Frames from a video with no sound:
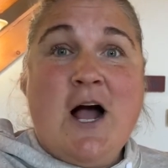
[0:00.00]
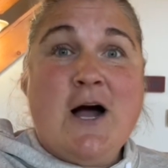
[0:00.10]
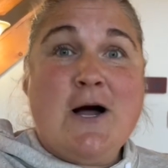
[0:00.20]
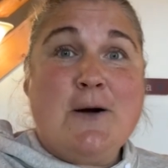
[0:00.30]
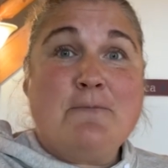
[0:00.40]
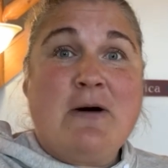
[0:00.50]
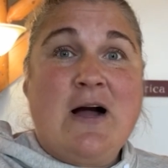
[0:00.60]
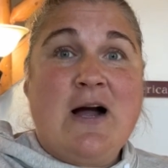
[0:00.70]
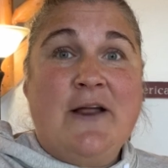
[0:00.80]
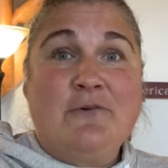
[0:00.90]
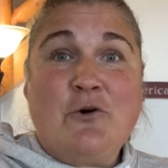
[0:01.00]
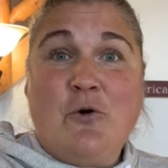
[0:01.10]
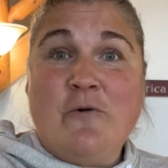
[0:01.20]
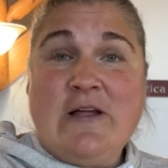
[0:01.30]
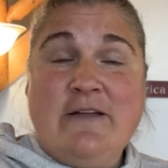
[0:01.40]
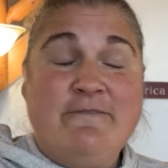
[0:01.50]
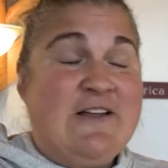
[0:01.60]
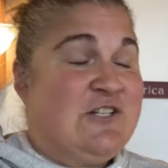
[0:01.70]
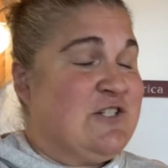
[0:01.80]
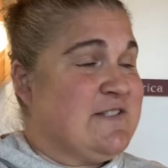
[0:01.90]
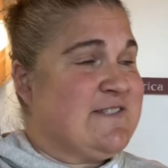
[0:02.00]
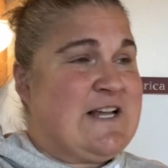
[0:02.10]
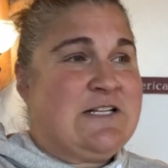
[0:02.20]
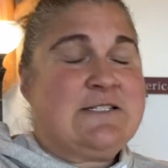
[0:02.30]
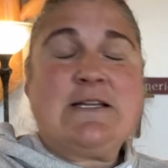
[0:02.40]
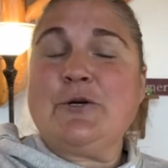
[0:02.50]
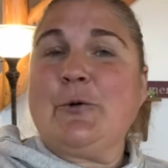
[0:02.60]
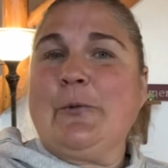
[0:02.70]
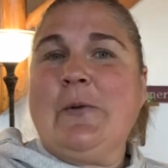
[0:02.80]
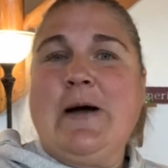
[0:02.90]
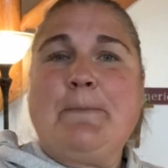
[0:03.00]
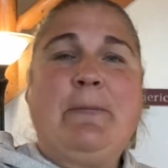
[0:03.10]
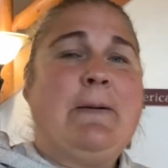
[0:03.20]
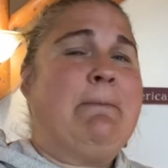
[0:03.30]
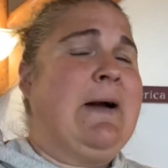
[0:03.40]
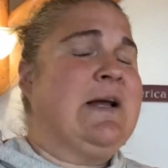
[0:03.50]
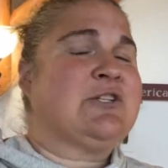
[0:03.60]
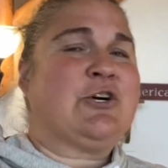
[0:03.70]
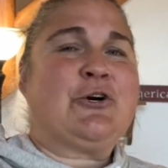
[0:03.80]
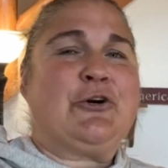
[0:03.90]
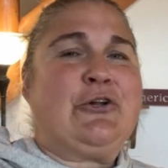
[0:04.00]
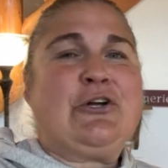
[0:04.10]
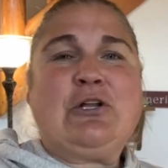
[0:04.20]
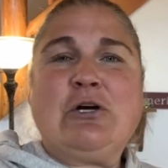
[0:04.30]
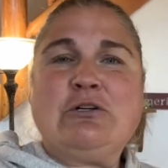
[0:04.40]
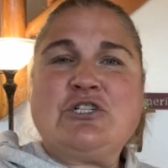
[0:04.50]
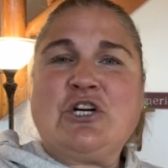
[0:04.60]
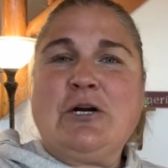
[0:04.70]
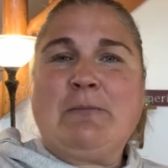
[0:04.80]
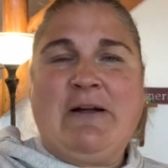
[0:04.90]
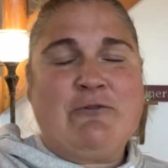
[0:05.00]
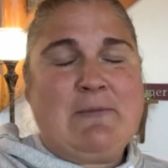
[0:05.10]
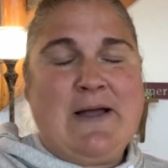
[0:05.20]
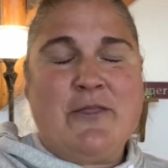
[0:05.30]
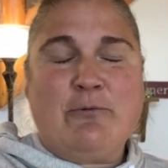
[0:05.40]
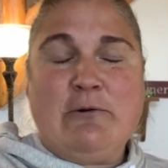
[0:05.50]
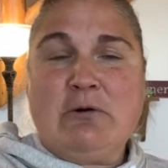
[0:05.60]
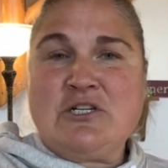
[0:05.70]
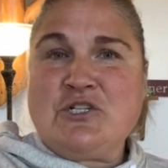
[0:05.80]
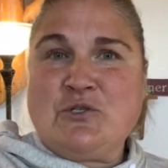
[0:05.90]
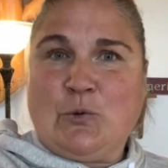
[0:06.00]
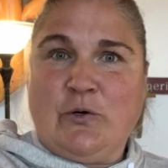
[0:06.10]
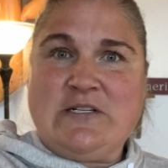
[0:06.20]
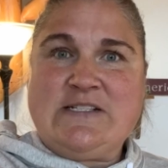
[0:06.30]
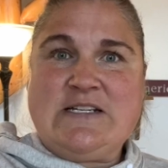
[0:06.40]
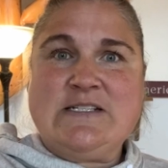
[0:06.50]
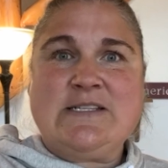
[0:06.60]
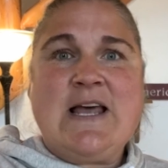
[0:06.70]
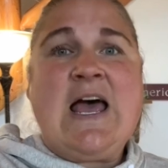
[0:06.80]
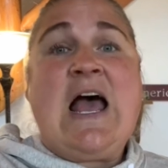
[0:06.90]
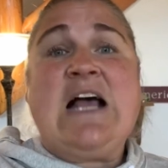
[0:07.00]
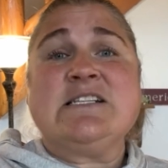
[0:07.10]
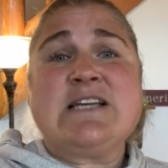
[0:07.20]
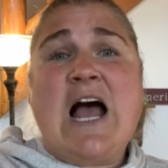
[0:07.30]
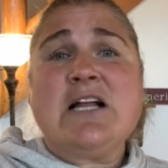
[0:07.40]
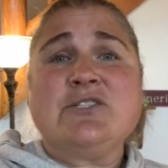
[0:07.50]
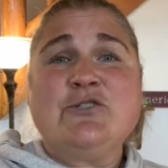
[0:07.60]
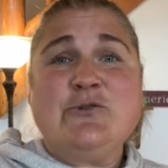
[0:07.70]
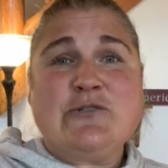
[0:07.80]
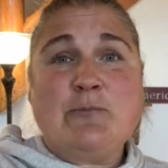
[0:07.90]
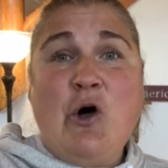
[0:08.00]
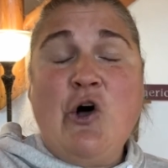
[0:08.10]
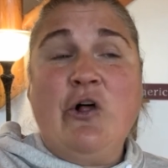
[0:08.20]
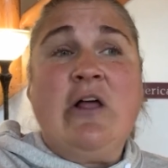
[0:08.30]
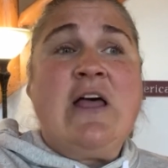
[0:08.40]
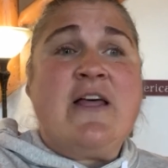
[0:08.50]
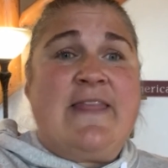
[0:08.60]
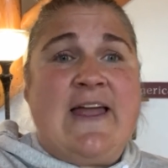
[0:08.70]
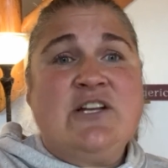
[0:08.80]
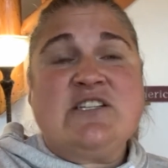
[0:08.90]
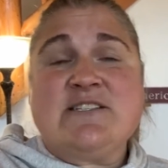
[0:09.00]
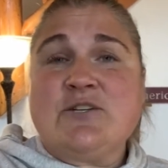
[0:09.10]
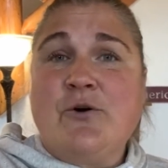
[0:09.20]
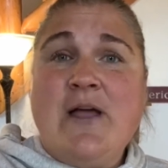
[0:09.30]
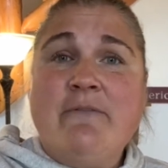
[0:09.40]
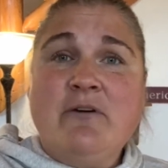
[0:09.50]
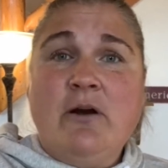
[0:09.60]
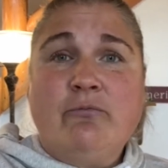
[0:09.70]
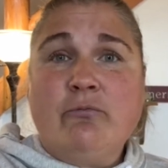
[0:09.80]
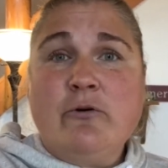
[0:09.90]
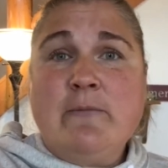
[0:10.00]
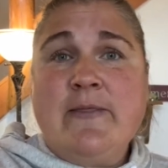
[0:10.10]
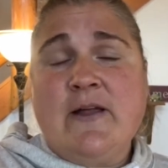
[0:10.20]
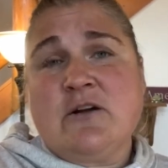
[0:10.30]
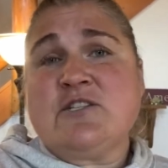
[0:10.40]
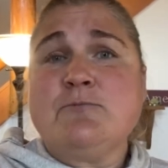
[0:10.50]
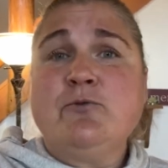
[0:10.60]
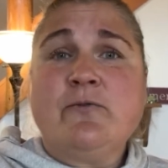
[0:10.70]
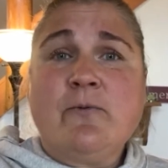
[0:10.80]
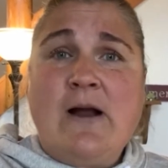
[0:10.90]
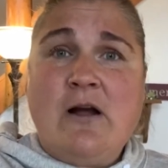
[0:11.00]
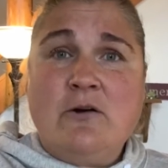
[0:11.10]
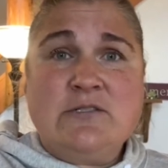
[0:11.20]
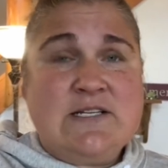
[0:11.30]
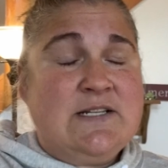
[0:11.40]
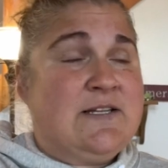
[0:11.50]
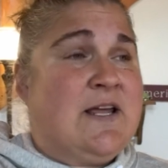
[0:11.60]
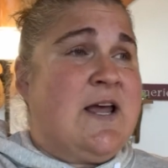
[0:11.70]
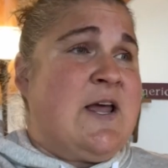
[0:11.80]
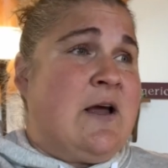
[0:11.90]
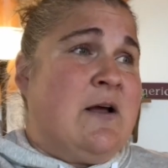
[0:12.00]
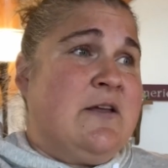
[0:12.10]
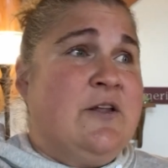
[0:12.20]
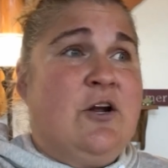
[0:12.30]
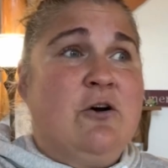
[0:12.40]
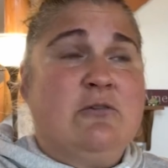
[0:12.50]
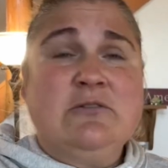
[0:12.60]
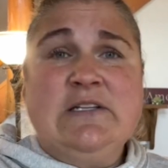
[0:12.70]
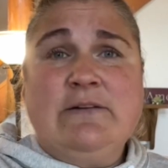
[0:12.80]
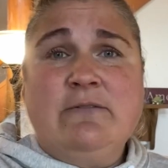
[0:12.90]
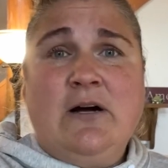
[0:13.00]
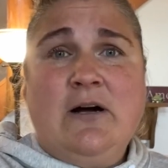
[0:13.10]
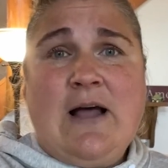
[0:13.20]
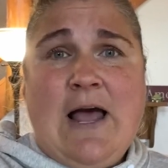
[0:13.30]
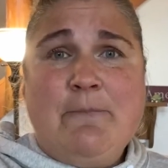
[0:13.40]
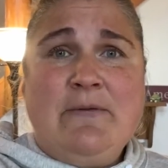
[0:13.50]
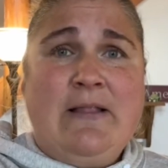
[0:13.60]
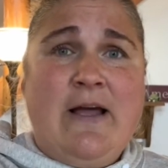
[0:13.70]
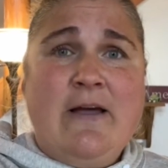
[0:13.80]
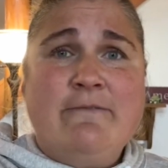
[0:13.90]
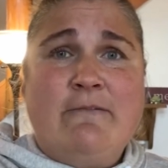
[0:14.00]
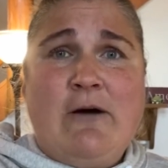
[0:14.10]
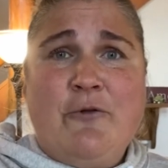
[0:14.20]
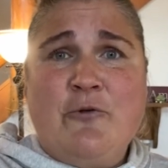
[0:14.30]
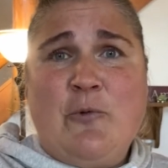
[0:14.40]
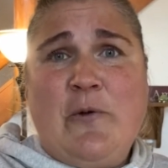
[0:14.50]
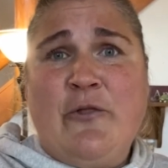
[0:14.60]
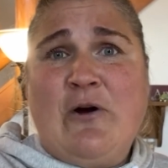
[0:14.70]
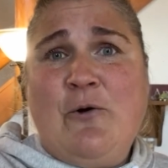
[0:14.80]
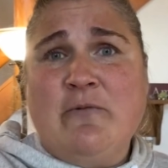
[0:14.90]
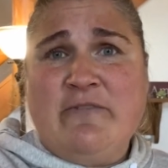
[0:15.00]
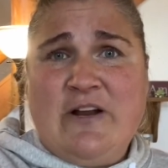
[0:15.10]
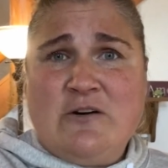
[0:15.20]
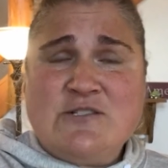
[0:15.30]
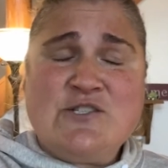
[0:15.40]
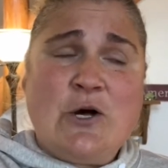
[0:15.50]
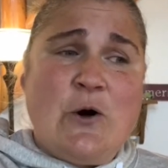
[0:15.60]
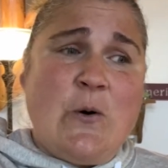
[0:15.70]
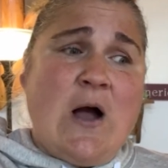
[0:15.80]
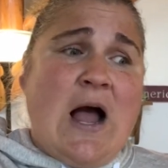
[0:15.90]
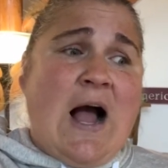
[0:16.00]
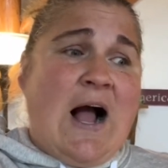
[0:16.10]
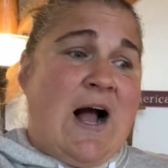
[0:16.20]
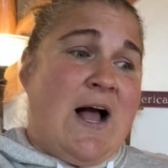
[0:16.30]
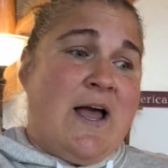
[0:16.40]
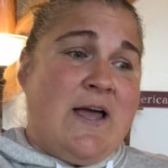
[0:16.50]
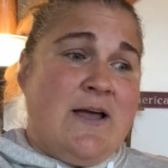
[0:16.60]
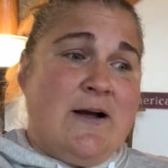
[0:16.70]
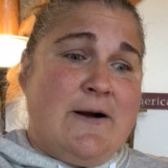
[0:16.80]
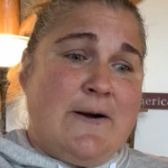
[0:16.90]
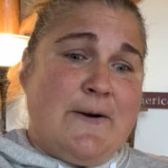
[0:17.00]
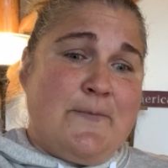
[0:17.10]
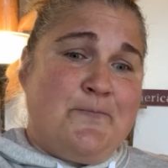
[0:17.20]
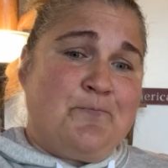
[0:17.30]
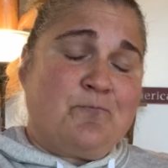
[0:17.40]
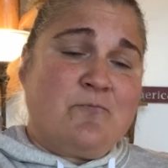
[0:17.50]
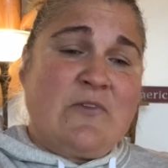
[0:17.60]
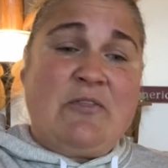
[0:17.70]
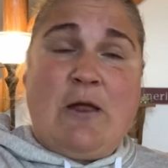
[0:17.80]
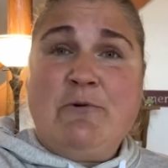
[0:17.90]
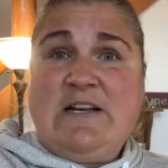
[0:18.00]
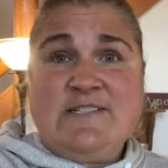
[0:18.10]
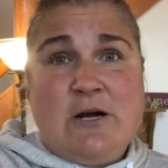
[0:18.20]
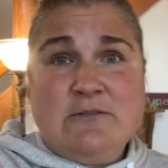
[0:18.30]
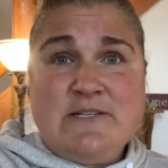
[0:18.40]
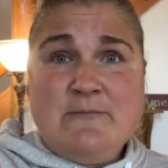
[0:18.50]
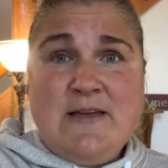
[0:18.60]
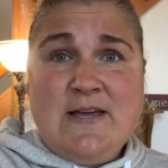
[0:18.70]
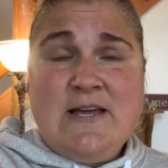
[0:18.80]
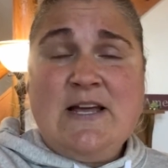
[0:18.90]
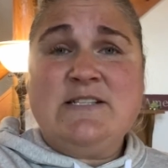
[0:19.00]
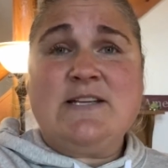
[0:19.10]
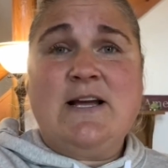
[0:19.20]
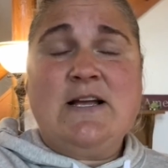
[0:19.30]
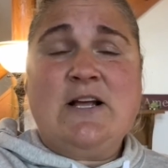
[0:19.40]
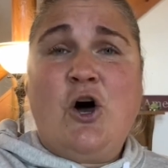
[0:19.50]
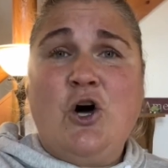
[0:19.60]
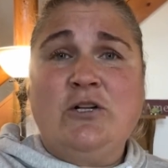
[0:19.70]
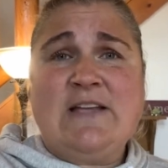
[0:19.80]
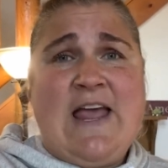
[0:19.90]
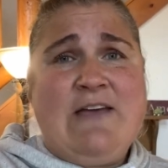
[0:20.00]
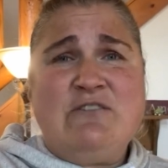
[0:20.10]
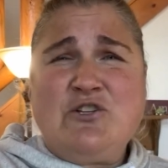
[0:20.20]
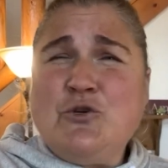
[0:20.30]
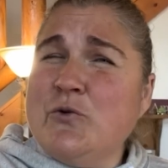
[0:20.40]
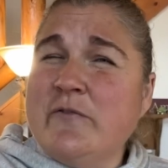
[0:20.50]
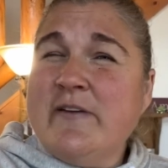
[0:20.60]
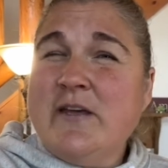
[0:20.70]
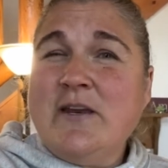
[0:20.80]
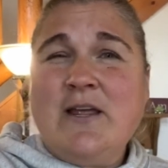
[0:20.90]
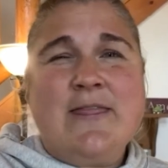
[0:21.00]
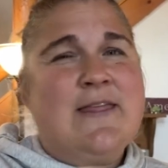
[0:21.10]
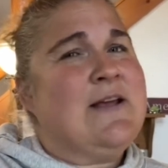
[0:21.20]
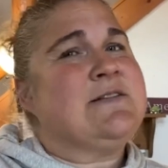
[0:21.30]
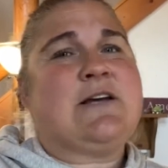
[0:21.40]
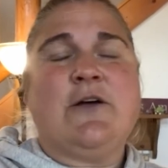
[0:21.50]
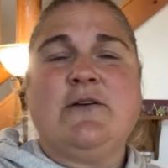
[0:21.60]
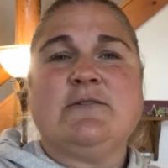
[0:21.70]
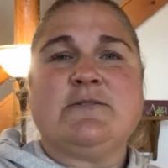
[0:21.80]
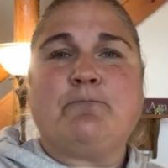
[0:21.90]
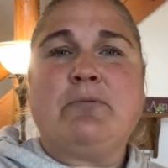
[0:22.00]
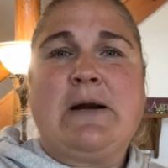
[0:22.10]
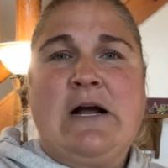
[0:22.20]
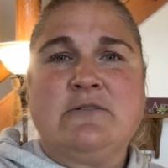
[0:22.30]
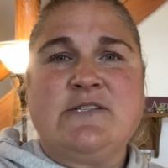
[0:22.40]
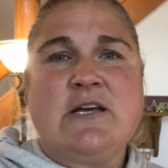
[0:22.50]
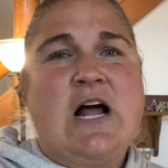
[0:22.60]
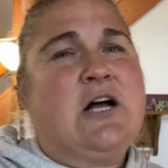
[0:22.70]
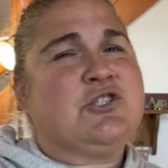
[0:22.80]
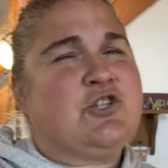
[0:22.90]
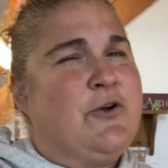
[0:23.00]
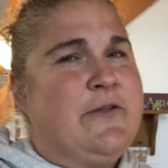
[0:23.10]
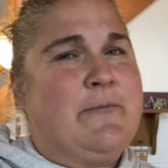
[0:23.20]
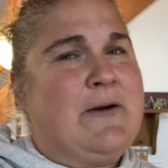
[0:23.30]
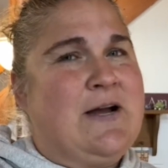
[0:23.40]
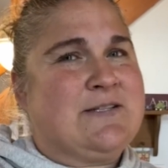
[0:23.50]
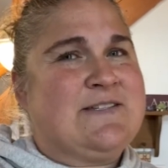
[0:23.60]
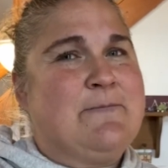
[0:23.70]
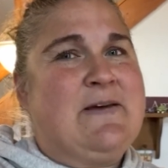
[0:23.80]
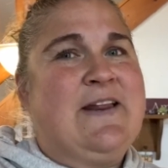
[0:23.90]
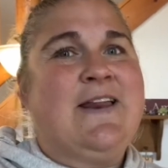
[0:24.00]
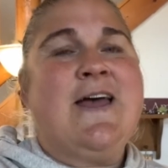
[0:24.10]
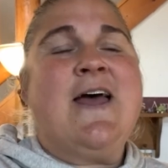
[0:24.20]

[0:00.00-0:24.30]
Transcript: Um, I don't know if they just sensed it or what, but my turtle enclosure my for my three Russian tortoises has gotten too small. They just don't have enough room in there to move around and you know, live a happy life other than when they're out of there. So I, um, they reached out to me. It's called AIVITUVIN, I think is how you pronounce it. I'll show you the box in a minute.